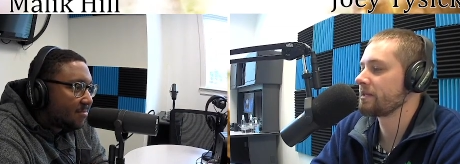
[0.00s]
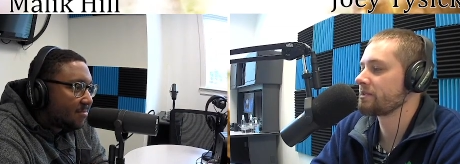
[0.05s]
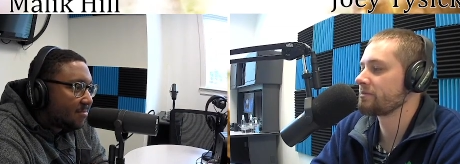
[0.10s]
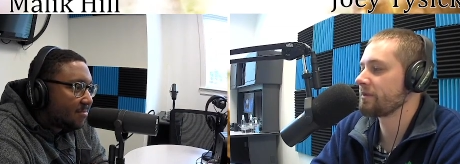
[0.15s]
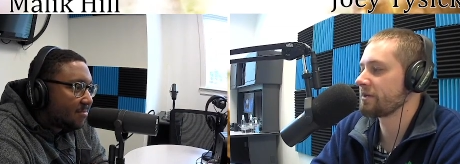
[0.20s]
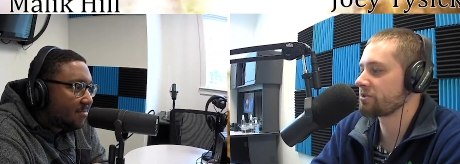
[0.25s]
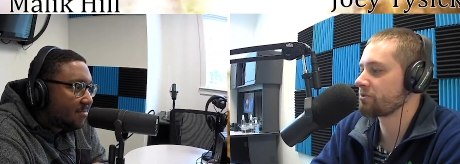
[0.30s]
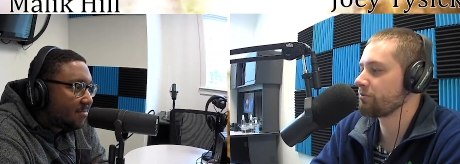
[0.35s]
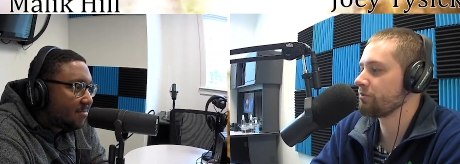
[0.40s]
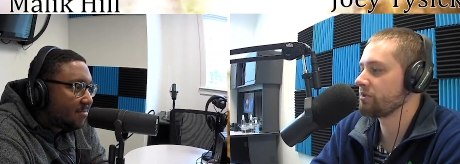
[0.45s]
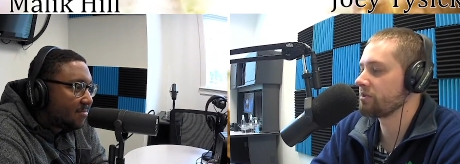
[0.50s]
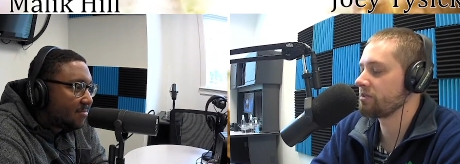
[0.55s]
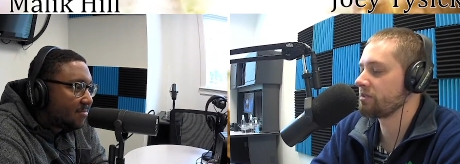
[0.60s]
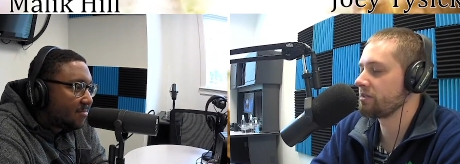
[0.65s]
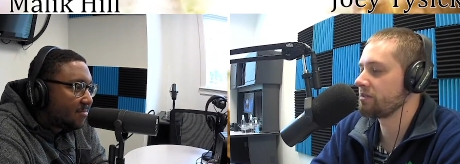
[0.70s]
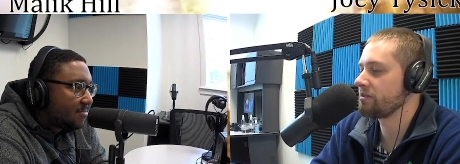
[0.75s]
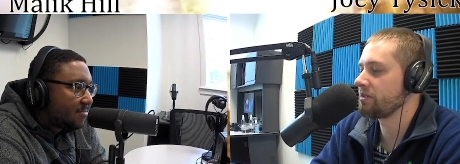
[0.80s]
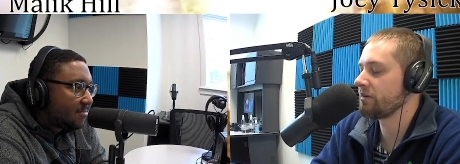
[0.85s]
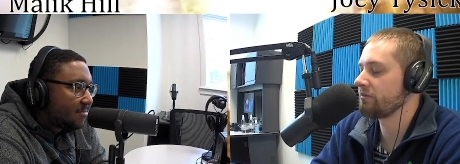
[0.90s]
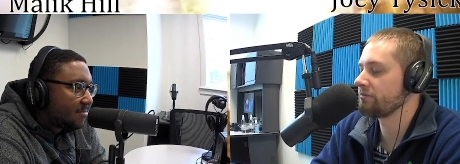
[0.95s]
Speaker 1: especially with
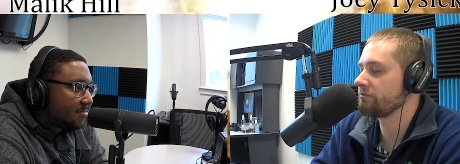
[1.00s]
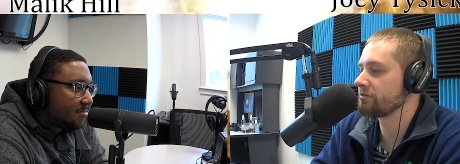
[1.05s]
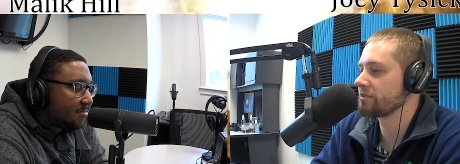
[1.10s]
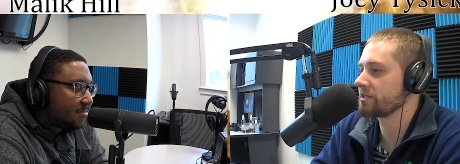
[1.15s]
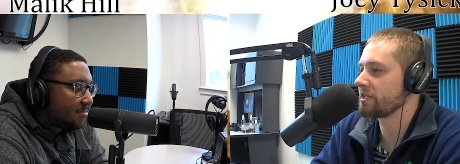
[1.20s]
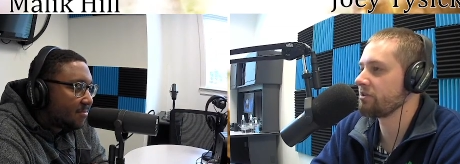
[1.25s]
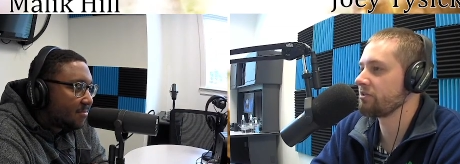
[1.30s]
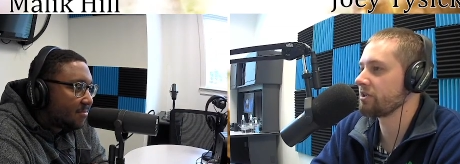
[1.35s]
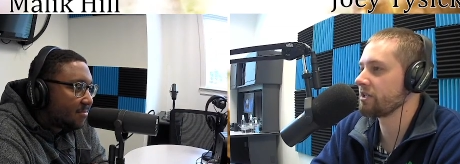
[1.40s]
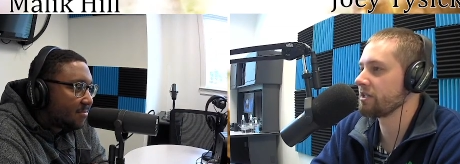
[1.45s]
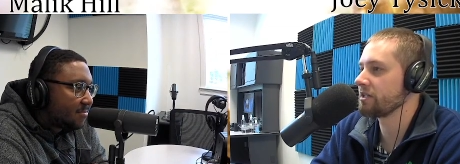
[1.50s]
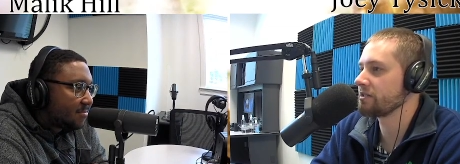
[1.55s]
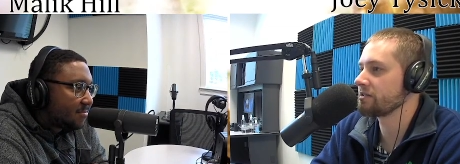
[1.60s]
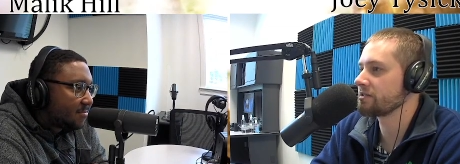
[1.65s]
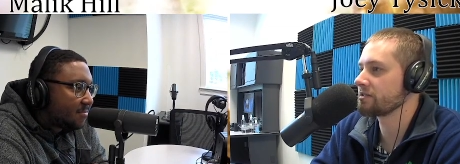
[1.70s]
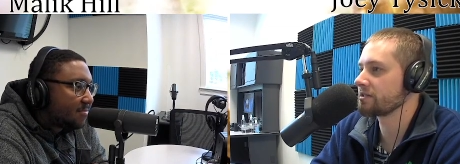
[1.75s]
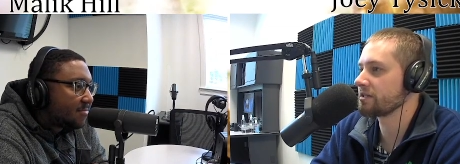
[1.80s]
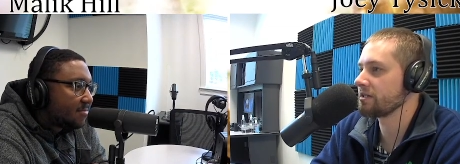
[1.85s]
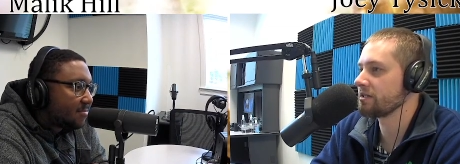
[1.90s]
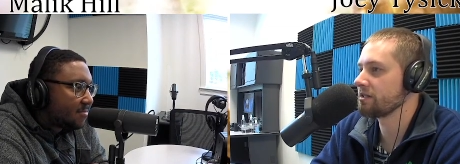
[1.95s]
Devin Vassell getting
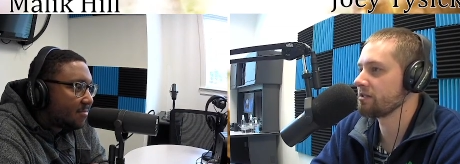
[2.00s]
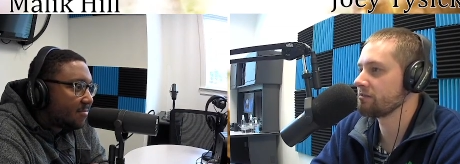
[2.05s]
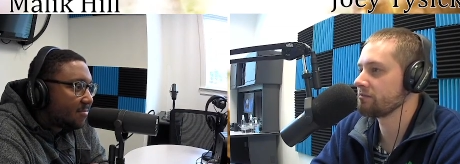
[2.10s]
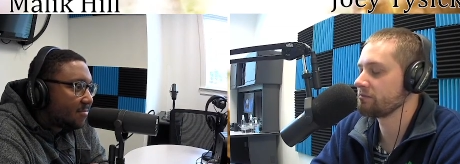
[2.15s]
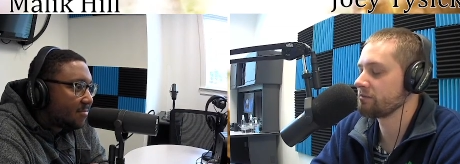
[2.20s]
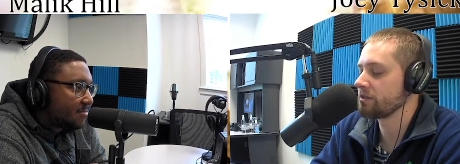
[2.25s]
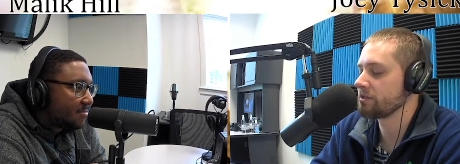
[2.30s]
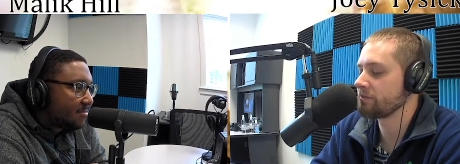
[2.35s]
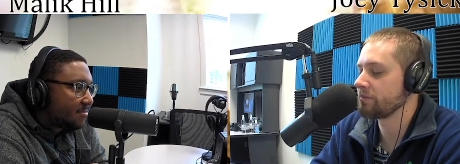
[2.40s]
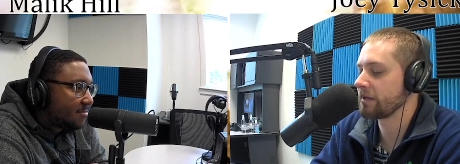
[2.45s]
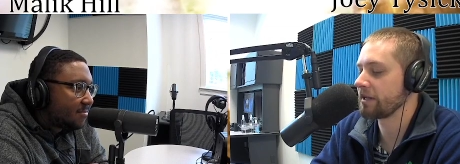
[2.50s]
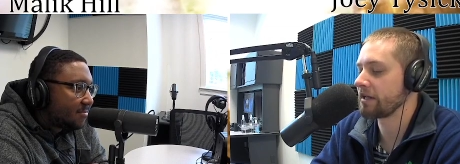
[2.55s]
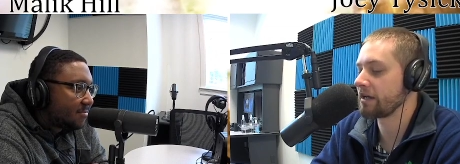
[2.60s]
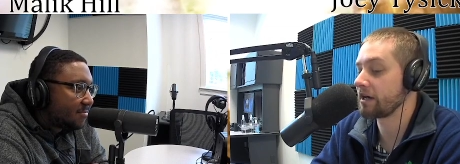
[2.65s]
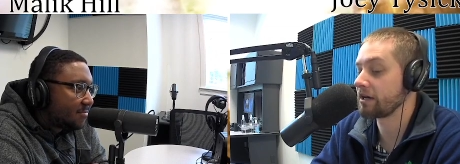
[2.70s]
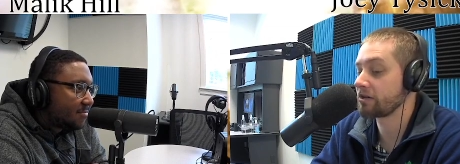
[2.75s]
his uh, his big